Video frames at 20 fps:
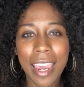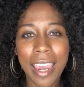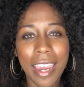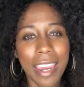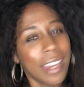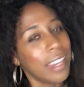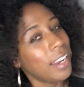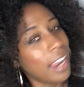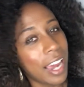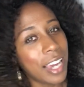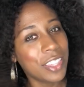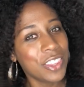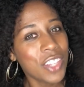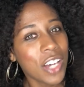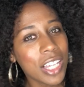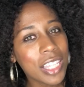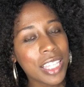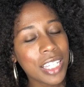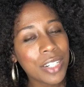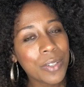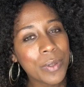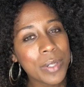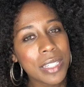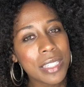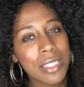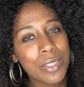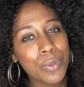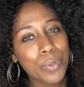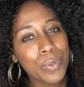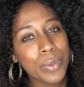and I thought that it was
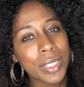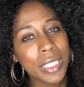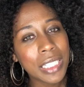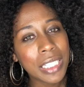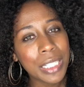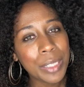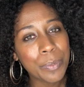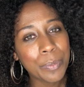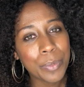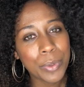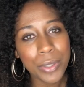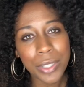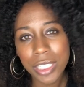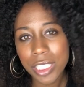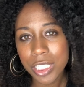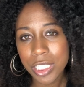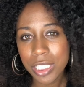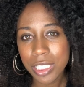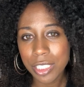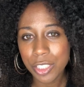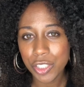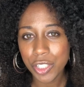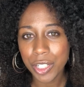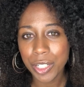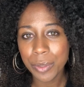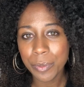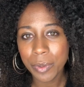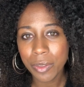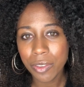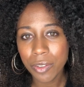really important to share
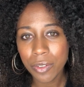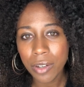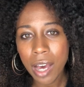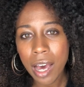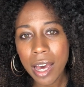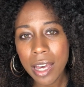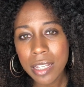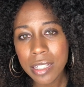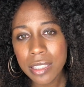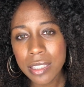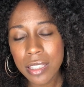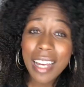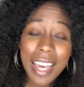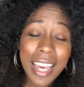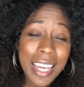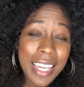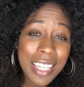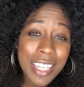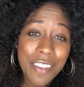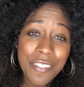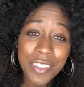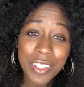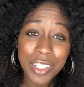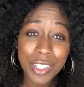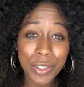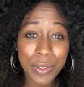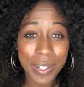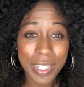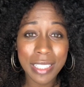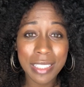it with you guys and give a
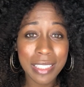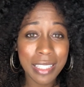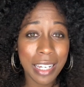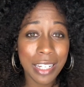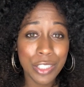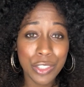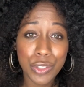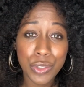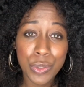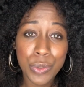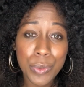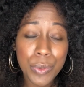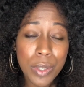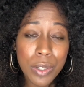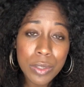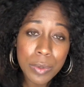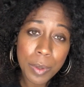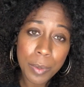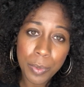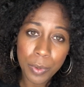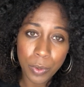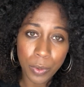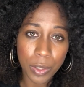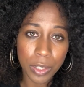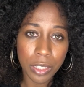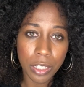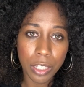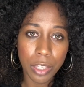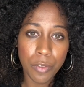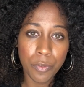little insight to those people who
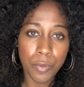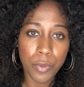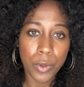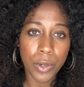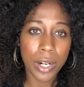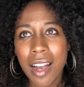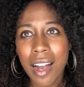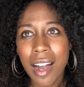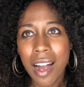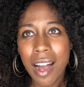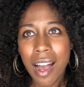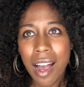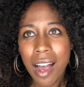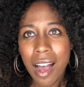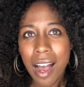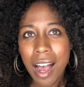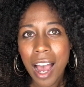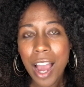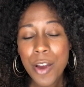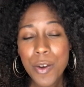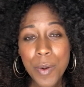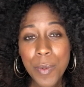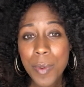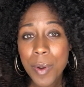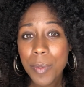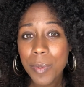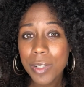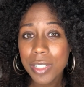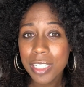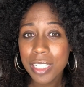are looking for it. I
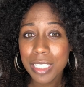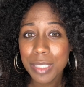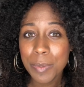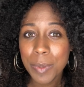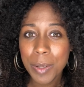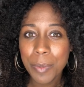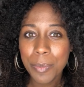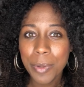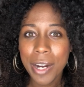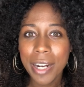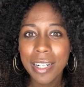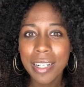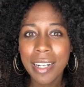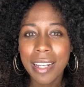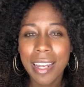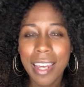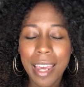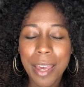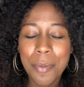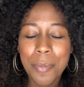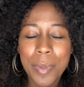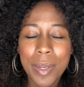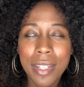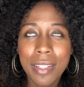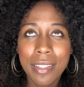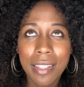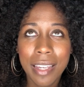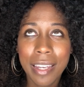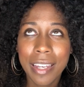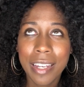remember just being pregnant and
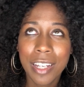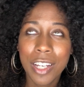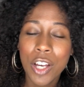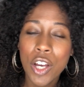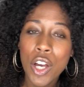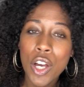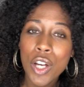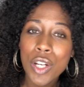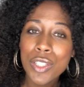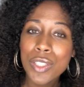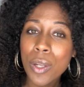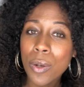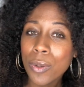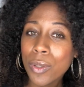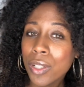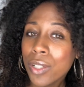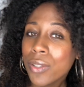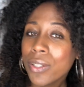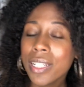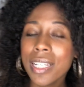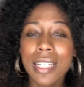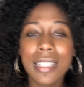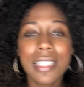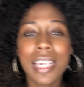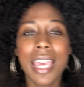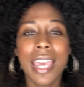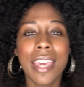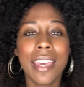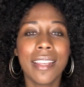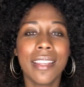being like so
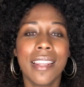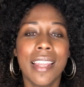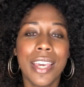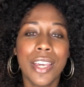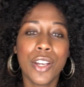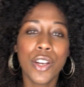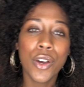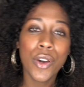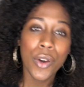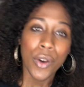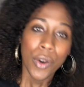clueless and like